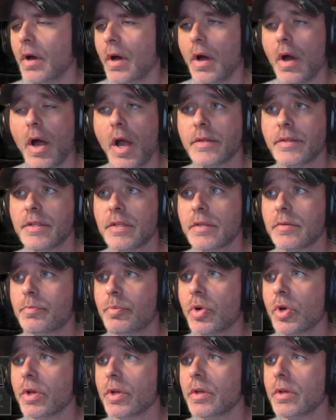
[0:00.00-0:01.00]
I did
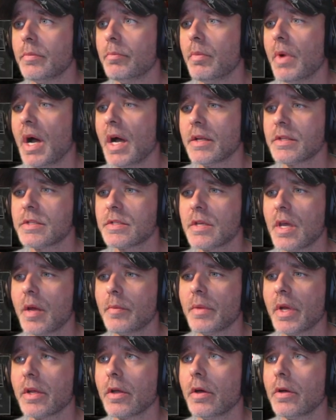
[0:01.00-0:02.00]
put mods on
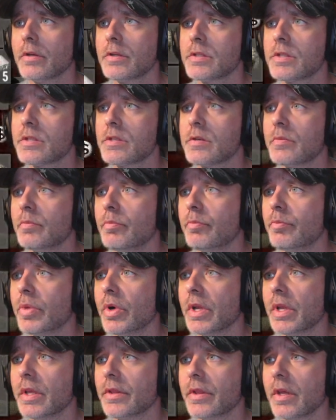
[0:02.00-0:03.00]
my guns,
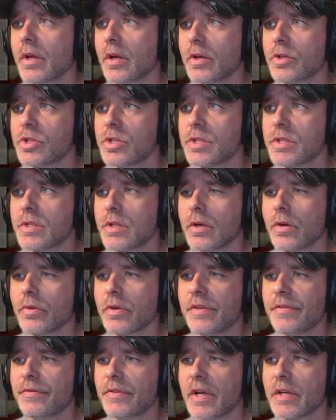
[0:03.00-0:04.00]
but they're just
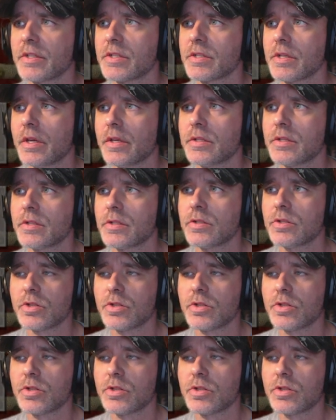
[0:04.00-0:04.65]
reflex sights.